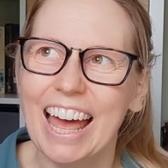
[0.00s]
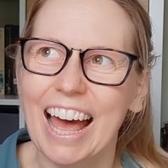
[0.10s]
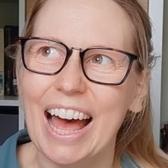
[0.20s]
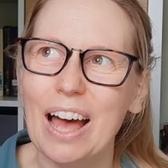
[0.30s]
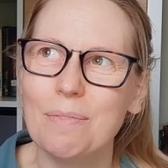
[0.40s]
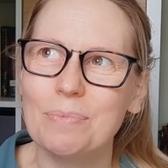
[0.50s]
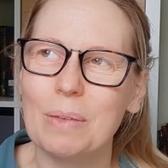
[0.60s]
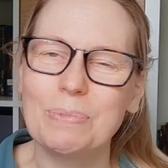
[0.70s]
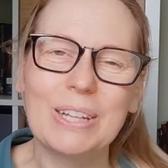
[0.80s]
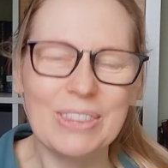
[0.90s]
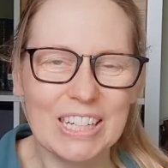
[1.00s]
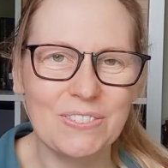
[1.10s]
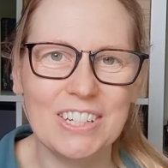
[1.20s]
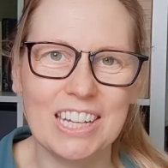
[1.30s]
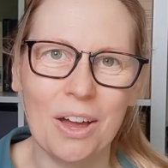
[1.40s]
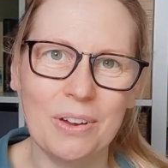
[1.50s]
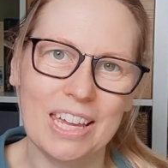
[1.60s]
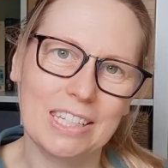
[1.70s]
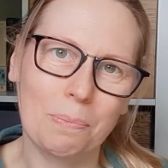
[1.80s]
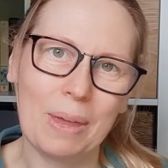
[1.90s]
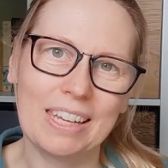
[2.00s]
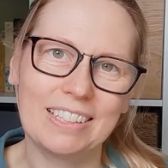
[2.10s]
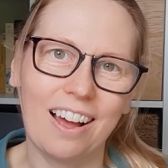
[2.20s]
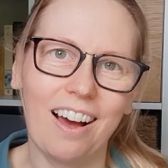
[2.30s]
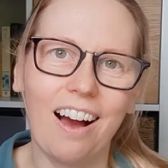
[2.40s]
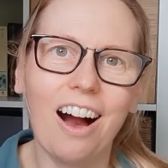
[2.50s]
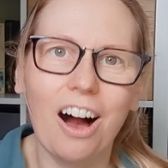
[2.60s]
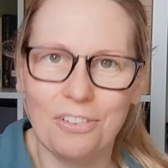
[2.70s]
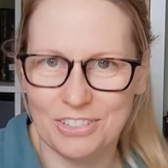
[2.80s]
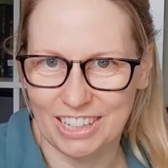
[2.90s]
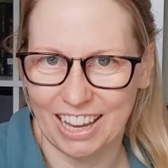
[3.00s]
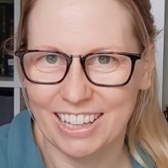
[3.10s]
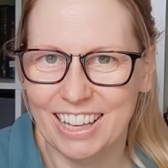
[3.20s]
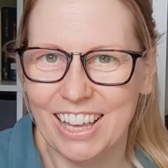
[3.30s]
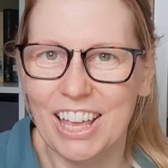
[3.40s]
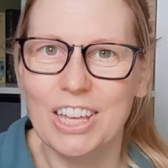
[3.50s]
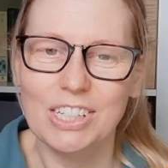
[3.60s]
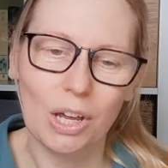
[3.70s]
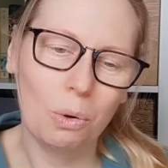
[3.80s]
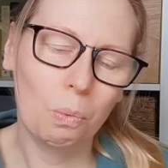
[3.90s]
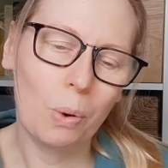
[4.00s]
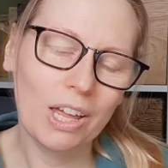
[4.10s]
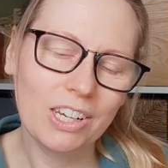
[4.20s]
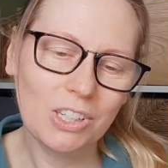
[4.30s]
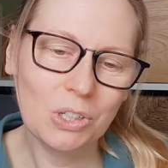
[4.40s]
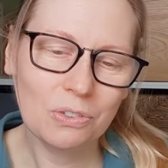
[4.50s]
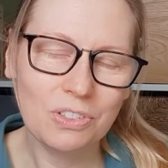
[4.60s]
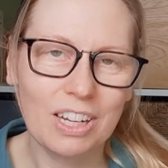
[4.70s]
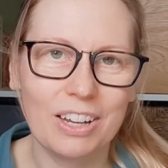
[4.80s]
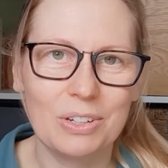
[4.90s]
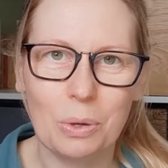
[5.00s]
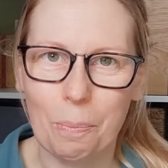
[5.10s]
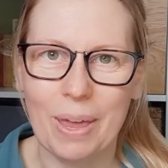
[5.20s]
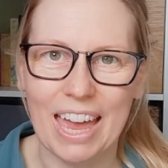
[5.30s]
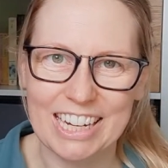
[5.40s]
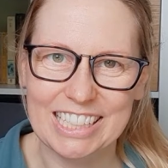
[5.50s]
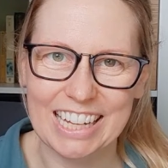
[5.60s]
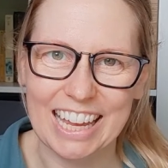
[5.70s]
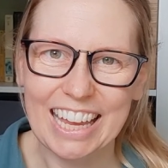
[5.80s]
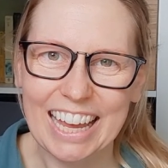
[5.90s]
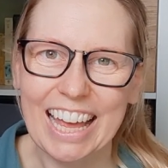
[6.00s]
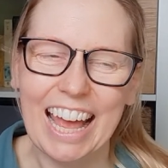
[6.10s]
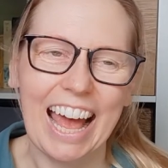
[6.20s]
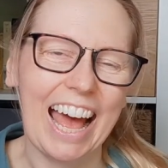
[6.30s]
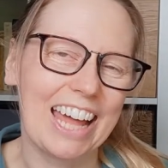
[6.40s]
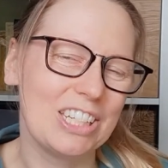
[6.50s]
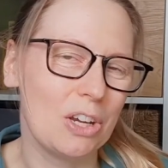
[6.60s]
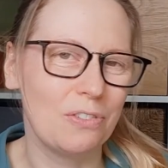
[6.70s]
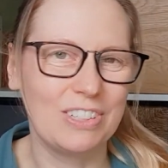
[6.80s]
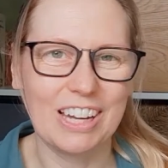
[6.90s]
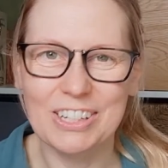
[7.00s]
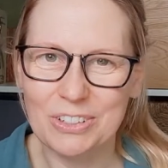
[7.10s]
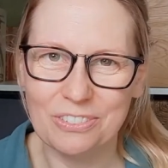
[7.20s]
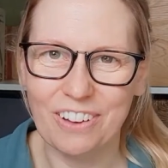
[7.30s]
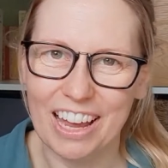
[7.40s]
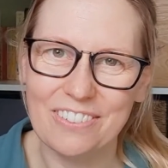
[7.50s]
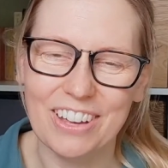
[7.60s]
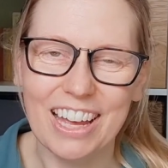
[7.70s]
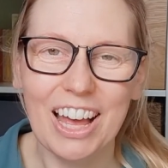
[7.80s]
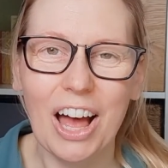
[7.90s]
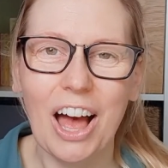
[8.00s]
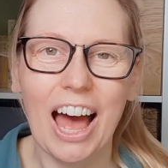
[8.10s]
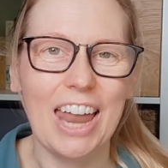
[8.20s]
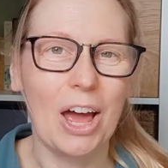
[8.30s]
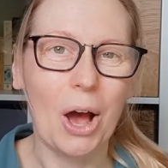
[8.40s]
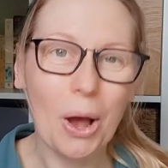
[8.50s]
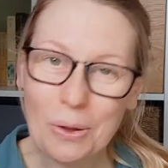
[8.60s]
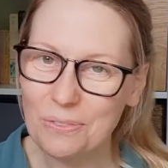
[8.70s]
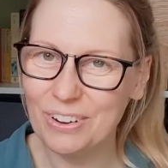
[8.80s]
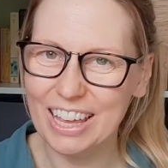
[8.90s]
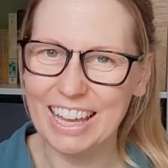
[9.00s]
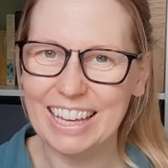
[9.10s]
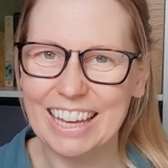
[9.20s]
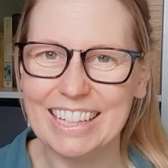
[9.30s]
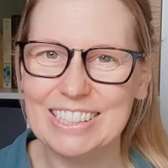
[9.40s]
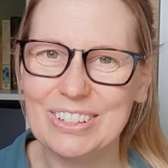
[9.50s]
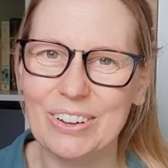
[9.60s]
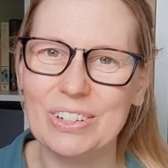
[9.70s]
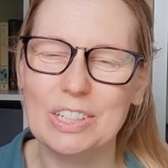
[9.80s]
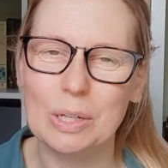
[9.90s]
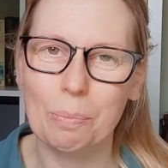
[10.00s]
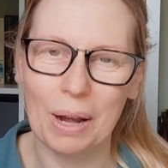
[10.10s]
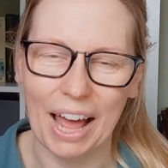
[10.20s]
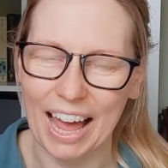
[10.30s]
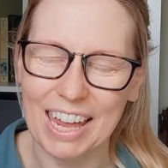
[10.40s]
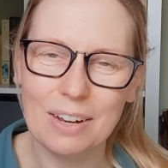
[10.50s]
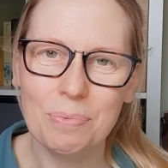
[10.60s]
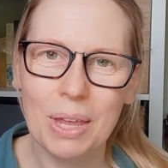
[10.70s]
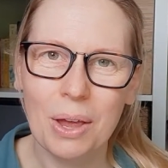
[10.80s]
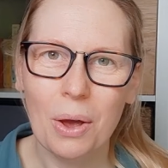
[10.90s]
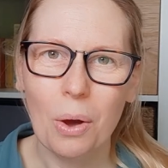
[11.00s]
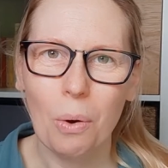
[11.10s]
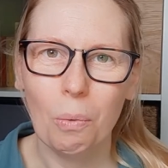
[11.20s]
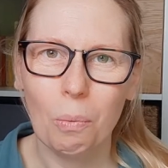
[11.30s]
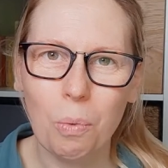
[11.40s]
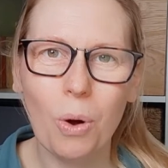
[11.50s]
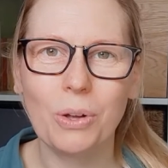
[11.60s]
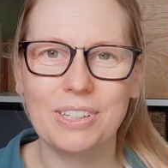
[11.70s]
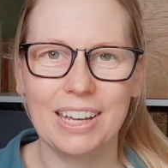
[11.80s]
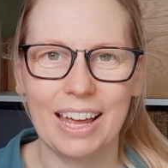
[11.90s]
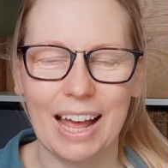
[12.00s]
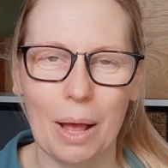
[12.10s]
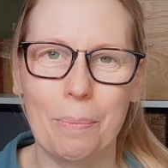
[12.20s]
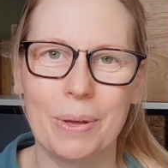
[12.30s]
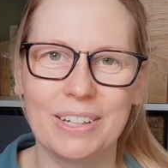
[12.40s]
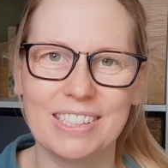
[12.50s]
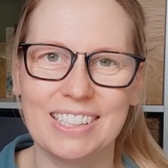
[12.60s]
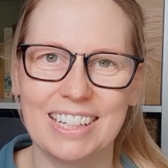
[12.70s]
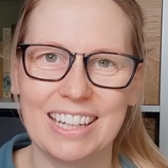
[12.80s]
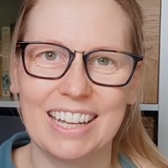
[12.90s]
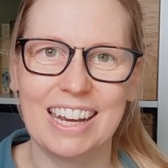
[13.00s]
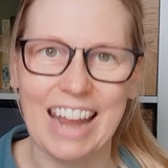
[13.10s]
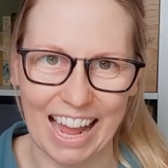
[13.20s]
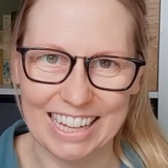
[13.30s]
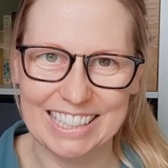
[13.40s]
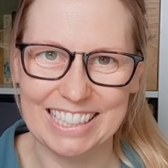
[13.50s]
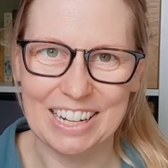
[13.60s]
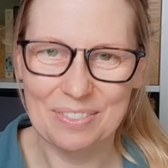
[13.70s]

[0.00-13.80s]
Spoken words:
So this video is the bit after. So when you've done your PhD and you've done your VIVA and hopefully it's gone to plan, what happens next?